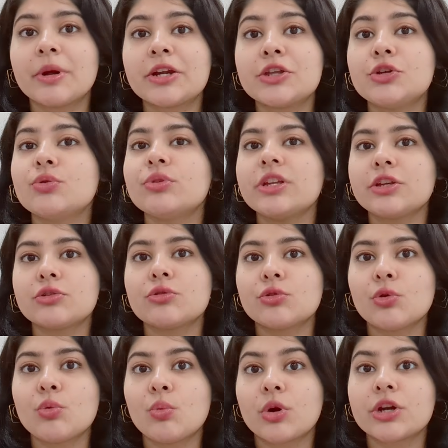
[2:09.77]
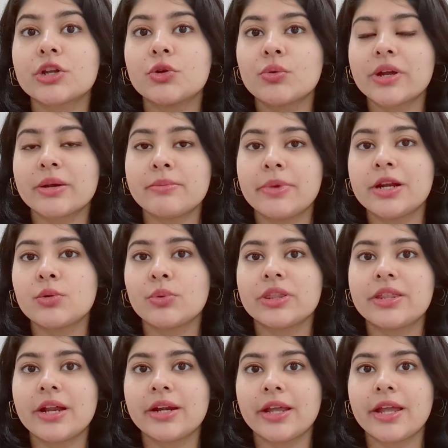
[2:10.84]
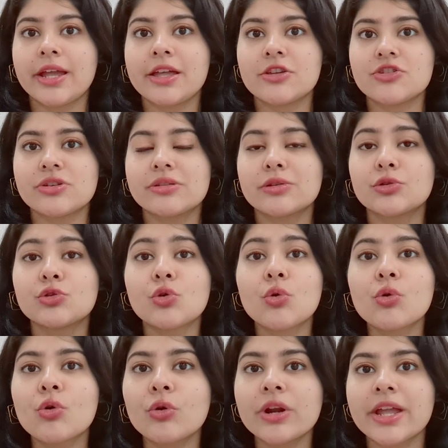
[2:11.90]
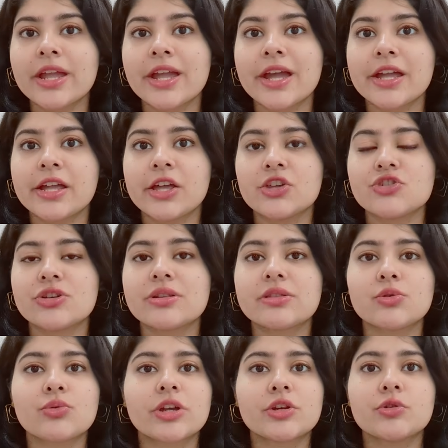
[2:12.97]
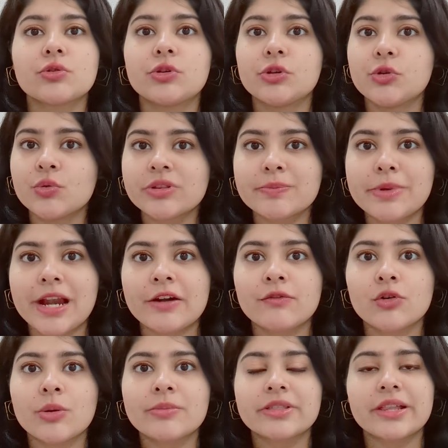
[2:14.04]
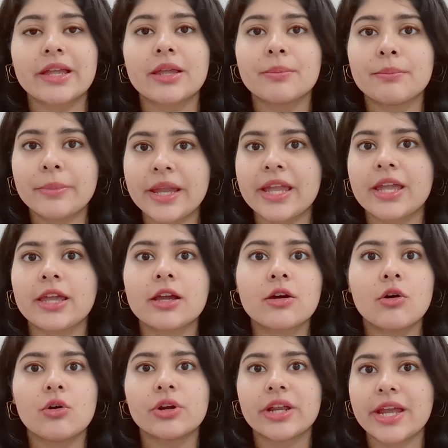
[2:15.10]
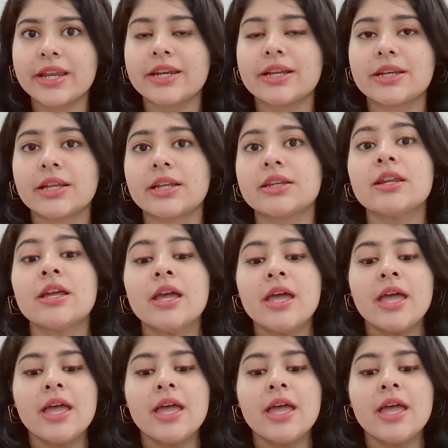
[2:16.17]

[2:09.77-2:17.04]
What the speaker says: But you need to know what you can build with that AI agent. So no-code AI agents, you can use platforms like Make or Enedin.